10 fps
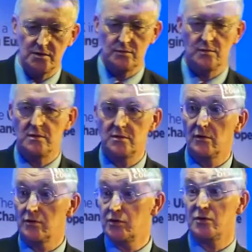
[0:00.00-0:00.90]
to
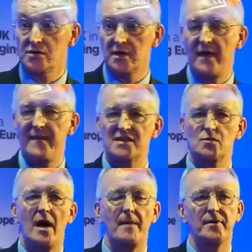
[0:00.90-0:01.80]
Donald Tusk, and that's
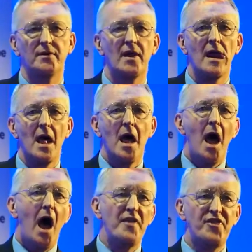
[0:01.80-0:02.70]
what happened.
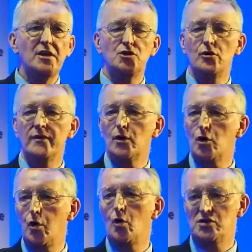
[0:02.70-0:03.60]
I think during the
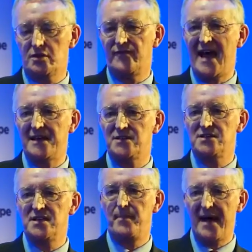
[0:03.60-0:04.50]
course of that
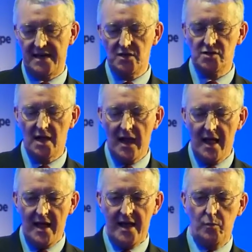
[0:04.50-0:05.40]
debate,
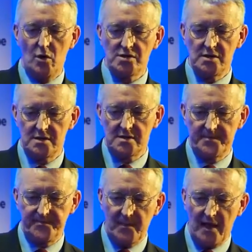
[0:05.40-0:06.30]
it wasn't
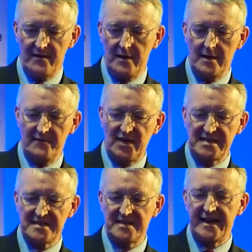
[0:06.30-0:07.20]

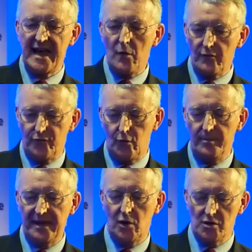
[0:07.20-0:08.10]
fantastically helpful,
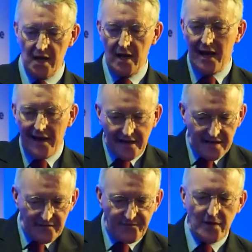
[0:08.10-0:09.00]
because
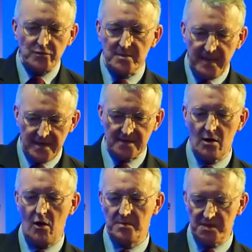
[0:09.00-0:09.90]
it felt to me at
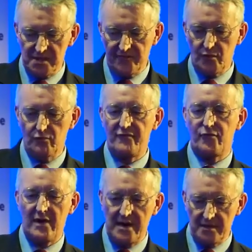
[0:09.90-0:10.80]
times as if the
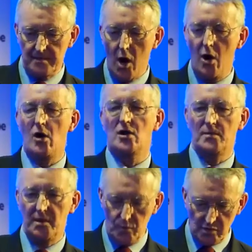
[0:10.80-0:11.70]
referendum
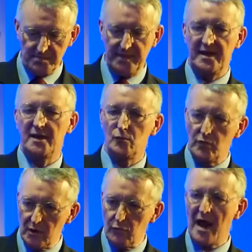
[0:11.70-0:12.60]
argument was being
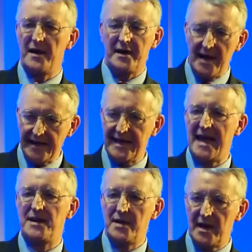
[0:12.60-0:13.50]
rerun
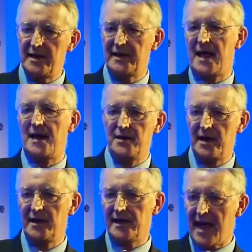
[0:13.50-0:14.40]
again and again
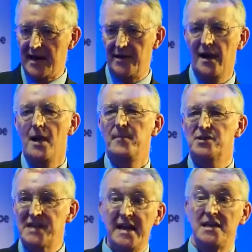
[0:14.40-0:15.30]
and again,
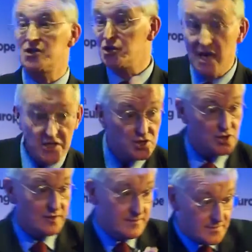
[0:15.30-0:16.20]
because any
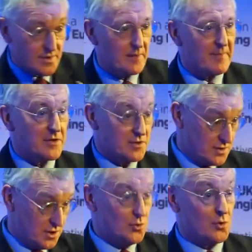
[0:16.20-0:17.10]
suggestion, going
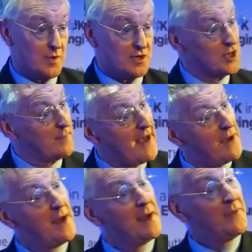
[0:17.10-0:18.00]
back to your question about
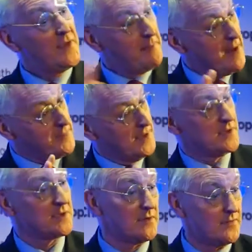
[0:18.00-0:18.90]
the
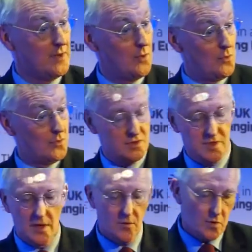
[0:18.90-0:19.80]
amendments that the Lords
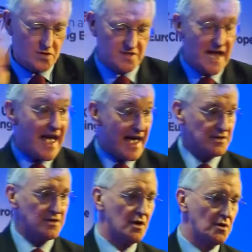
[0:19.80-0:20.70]
wanted to
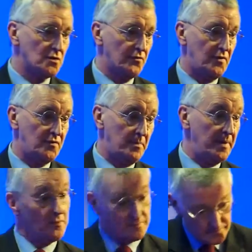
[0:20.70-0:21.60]
add to the Article 50
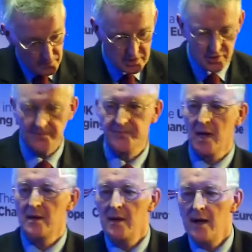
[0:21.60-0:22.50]
bill, which
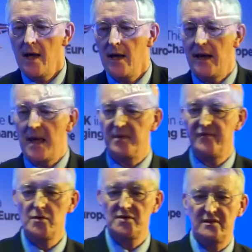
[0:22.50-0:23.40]
Labour
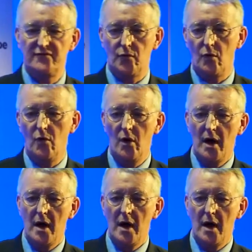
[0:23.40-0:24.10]
voted for,